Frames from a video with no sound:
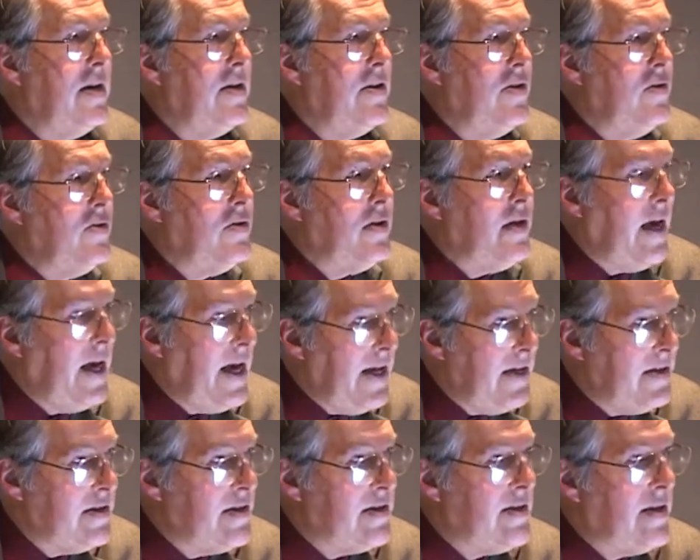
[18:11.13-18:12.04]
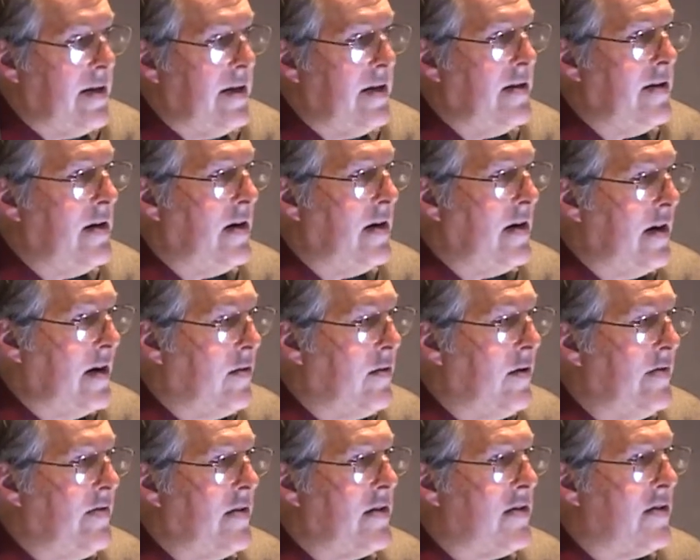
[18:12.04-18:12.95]
you can say
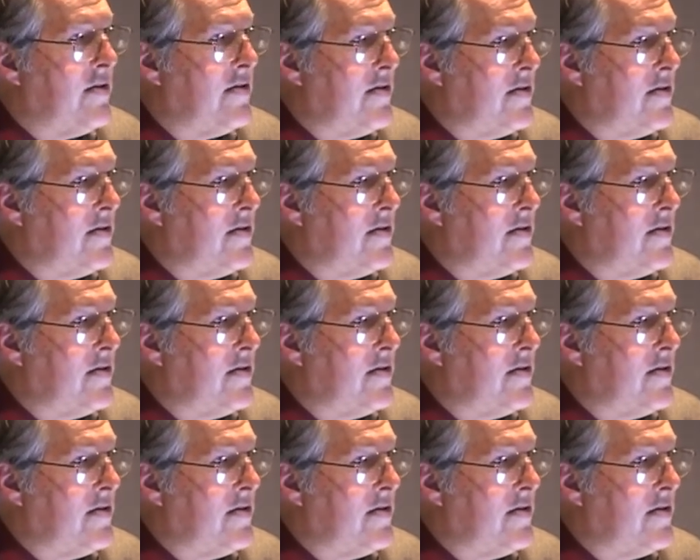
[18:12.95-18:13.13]
unequivocal.